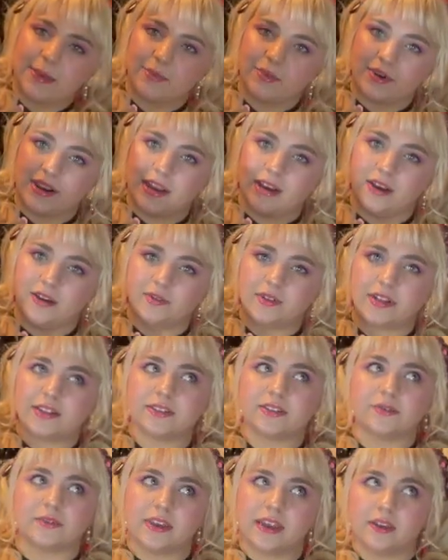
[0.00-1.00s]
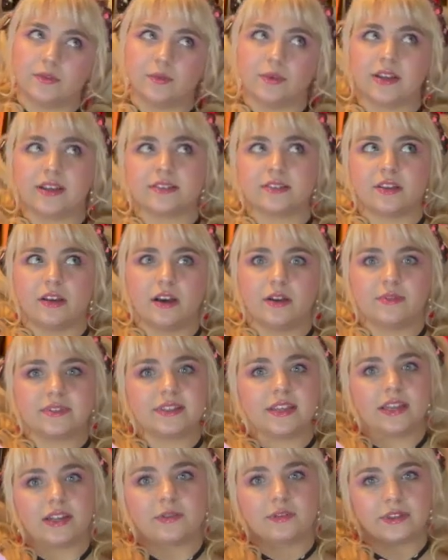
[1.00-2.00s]
around. And so then when I saw it was
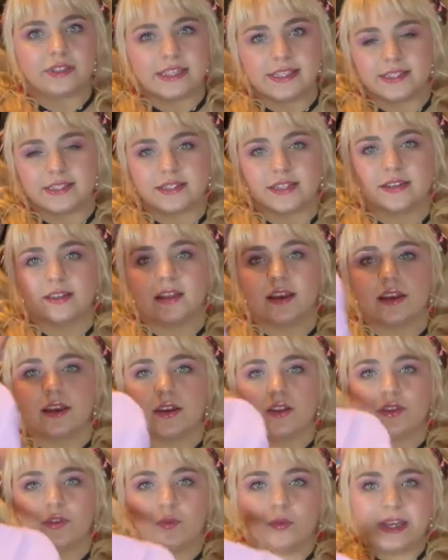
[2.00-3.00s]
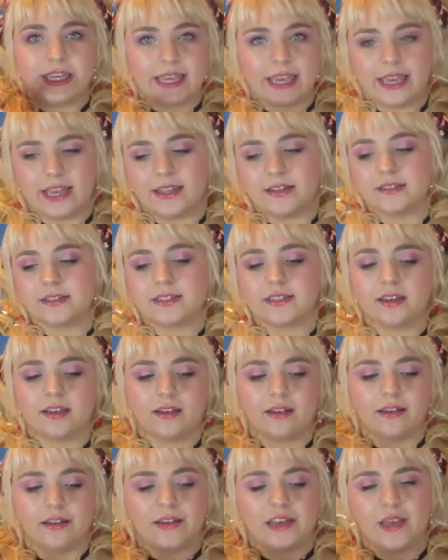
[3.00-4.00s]
getting released the weekend,
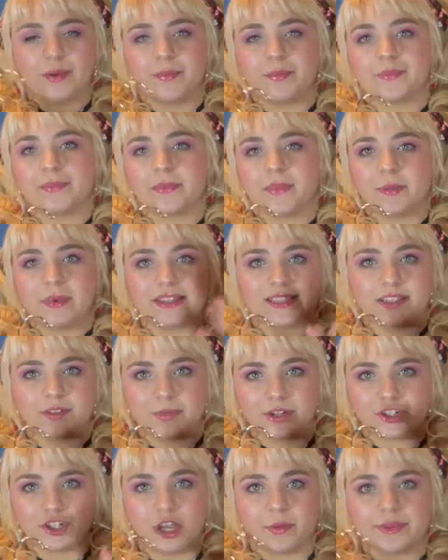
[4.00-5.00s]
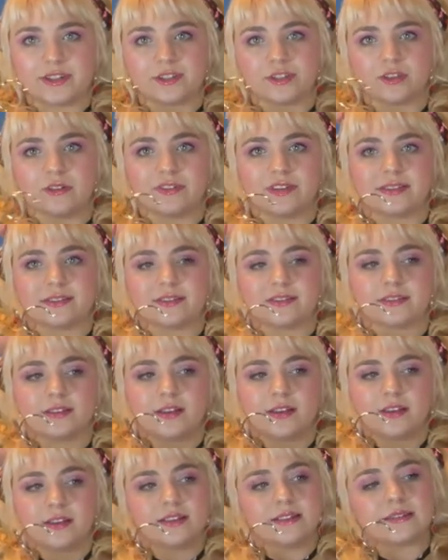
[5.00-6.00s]
I messaged my shopping service
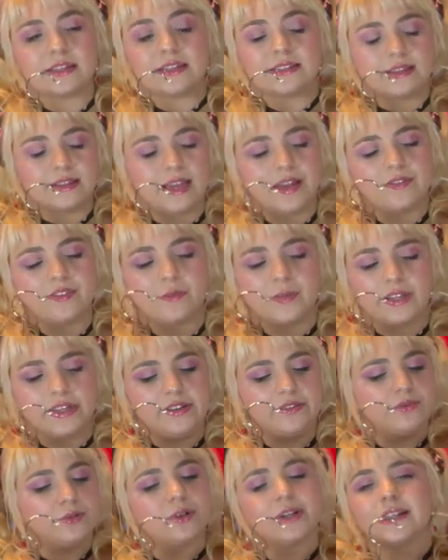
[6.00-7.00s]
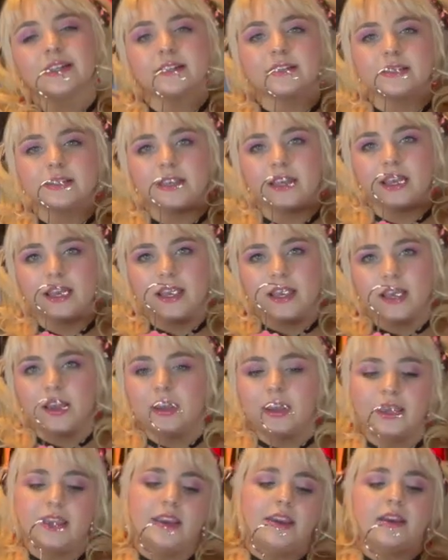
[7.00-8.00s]
because I did have the money for it.
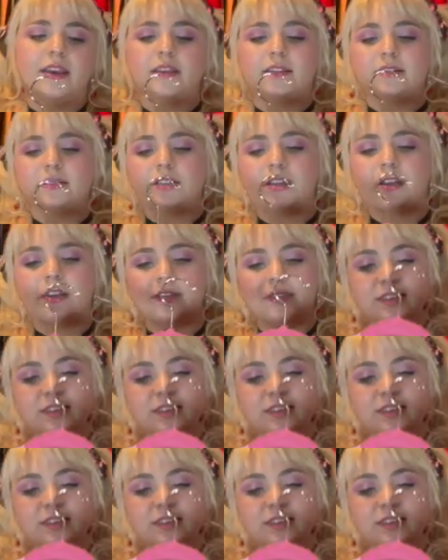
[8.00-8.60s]
And they